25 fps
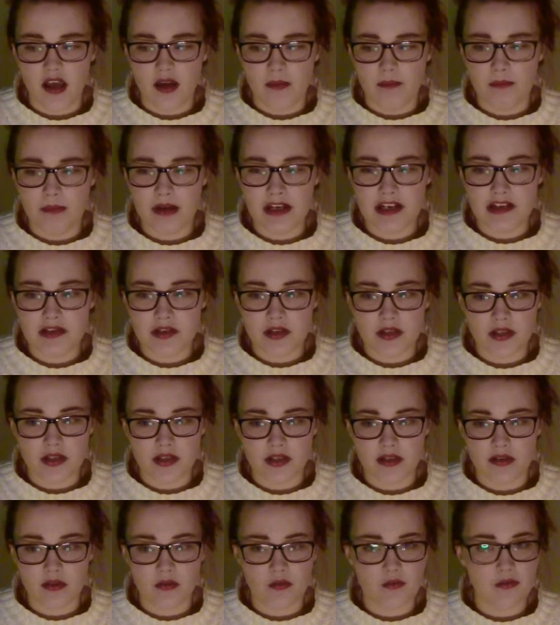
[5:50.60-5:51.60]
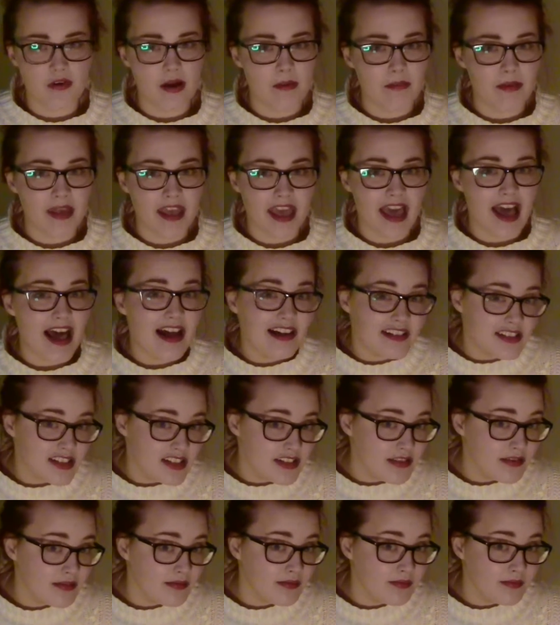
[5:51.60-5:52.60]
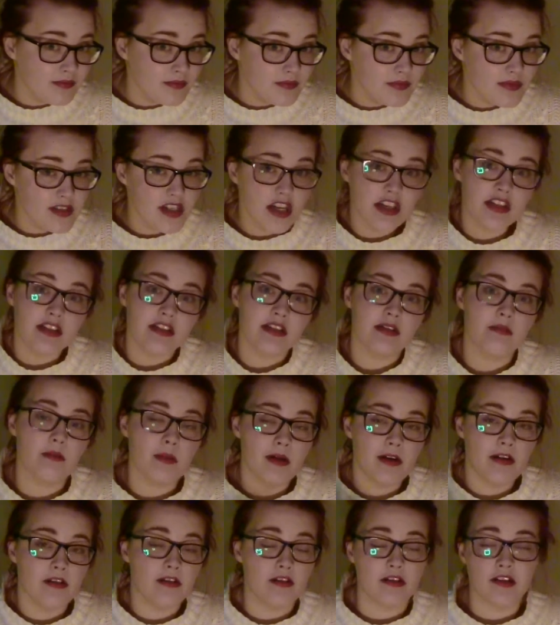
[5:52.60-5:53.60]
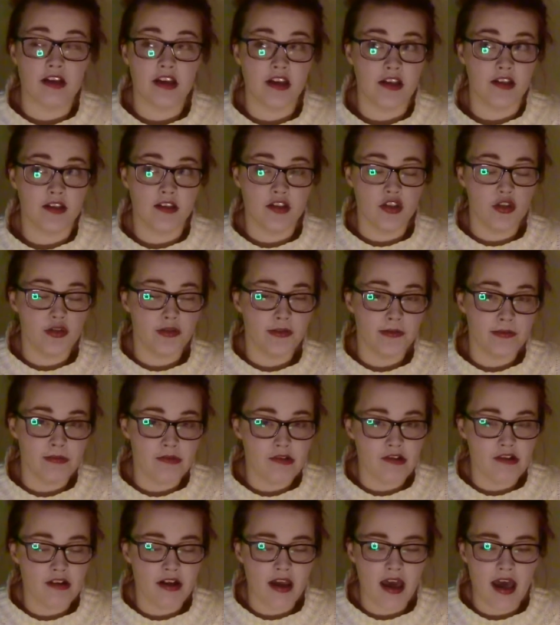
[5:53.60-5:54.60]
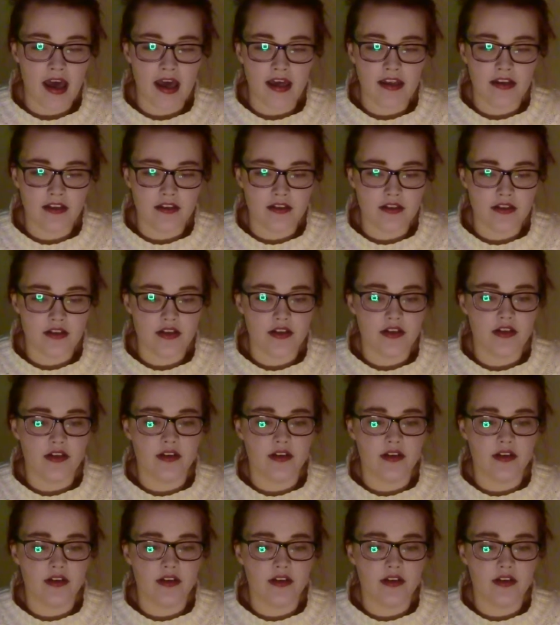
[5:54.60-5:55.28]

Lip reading: Miss Remy Ashton, she's an American YouTuber, and